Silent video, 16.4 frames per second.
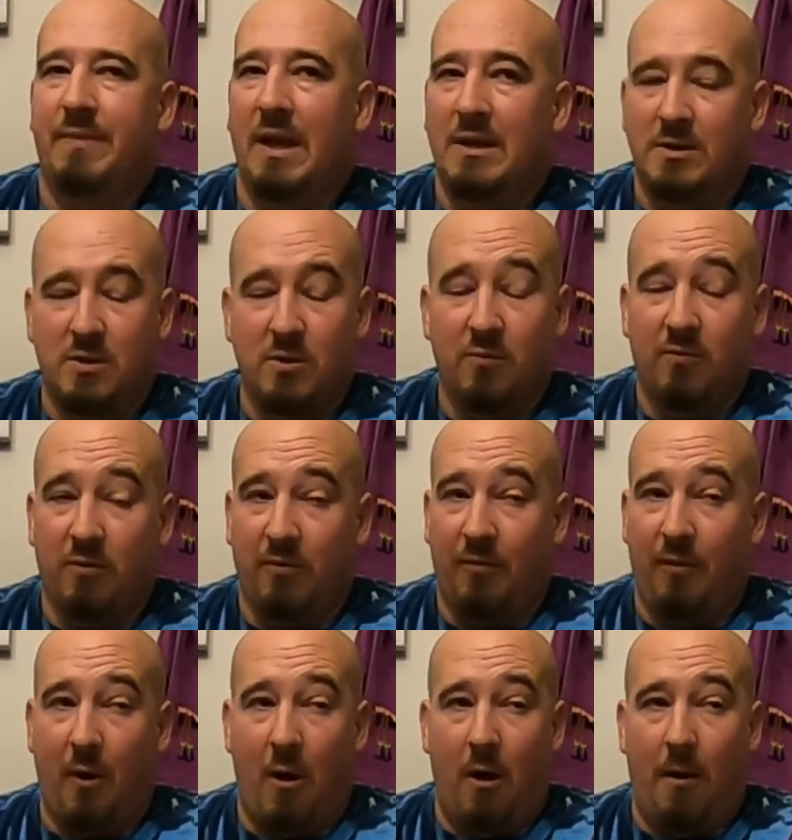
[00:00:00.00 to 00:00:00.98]
That's good for
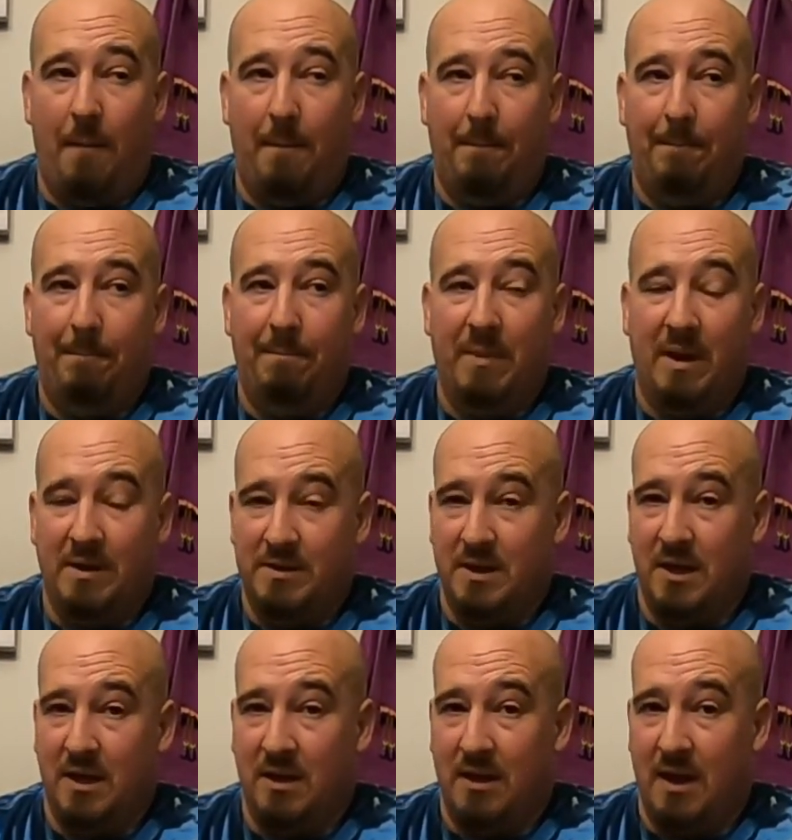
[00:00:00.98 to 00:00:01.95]
fall. I'll
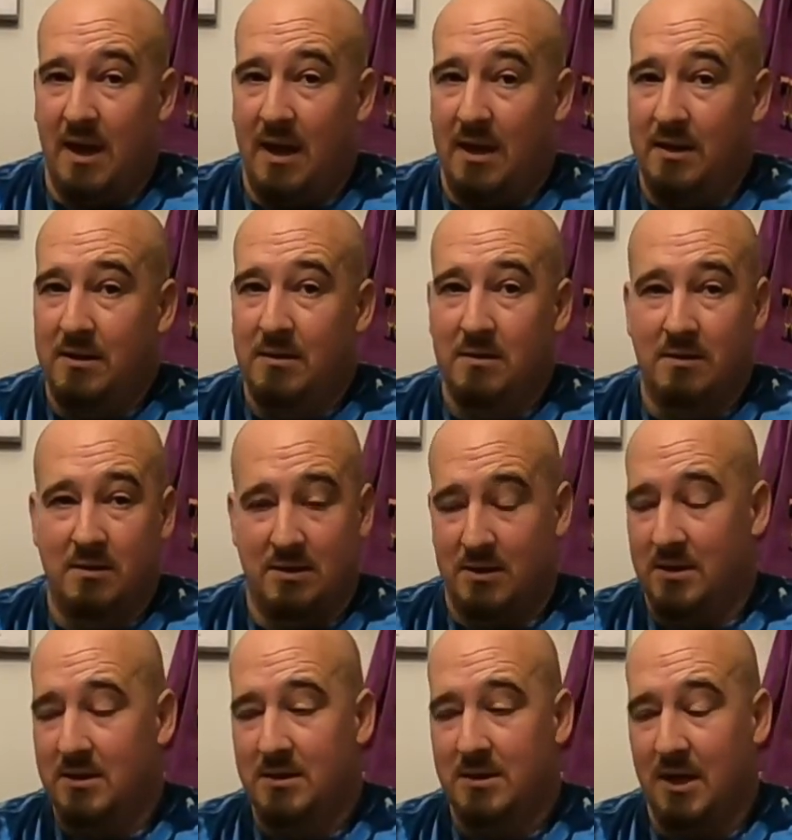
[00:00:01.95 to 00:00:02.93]
tell you that.
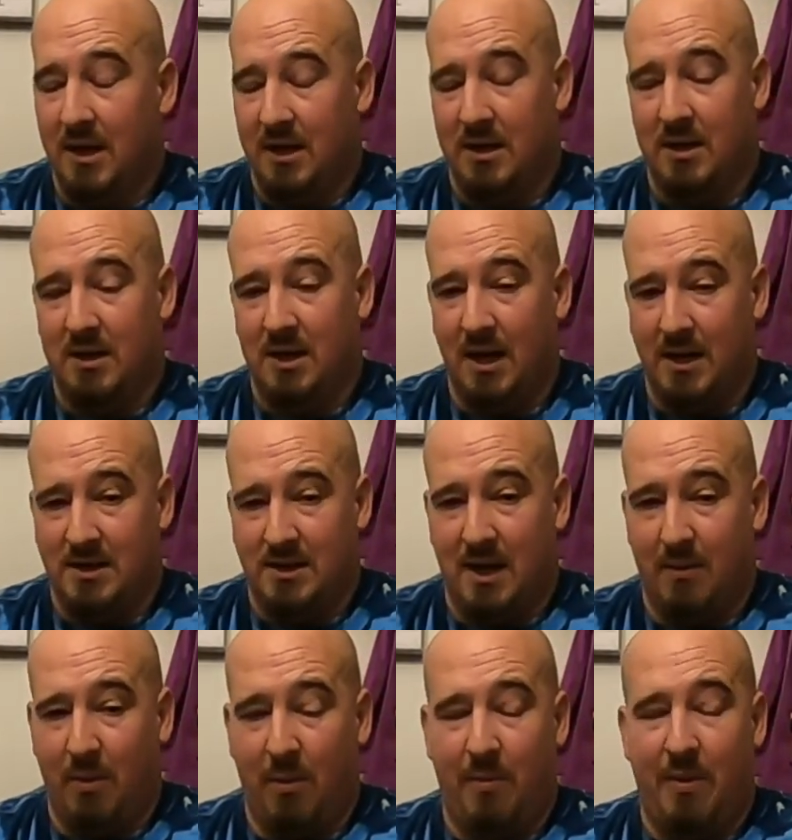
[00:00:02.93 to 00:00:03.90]
It's like a nice
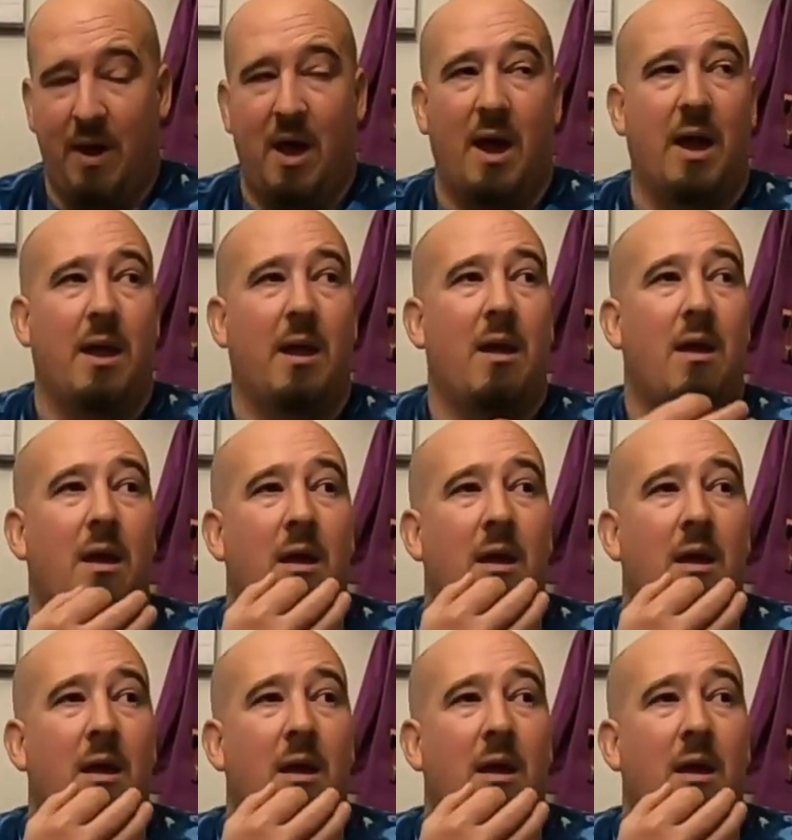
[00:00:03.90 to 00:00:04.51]
apple pie.